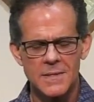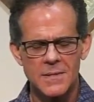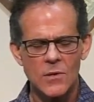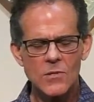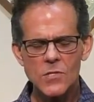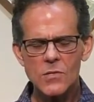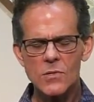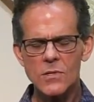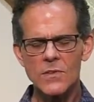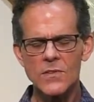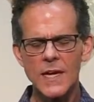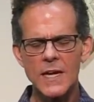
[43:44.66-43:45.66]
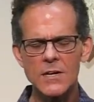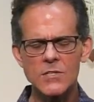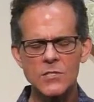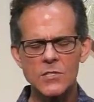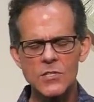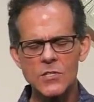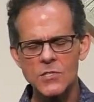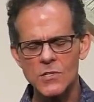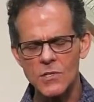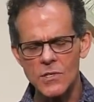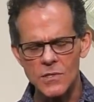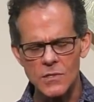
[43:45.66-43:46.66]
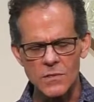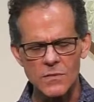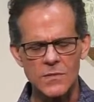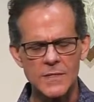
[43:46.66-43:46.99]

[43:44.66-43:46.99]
Those who are there to serve.